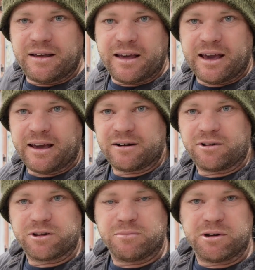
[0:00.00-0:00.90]
and
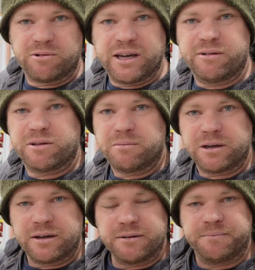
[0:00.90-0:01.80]
along the middle here with the
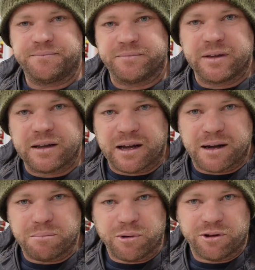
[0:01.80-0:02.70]
MIG,
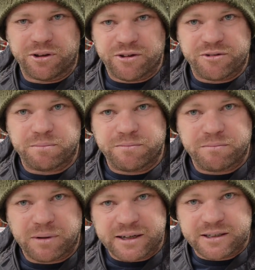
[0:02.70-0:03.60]
burn those
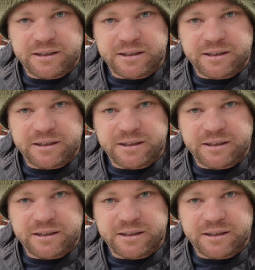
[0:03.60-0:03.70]
plug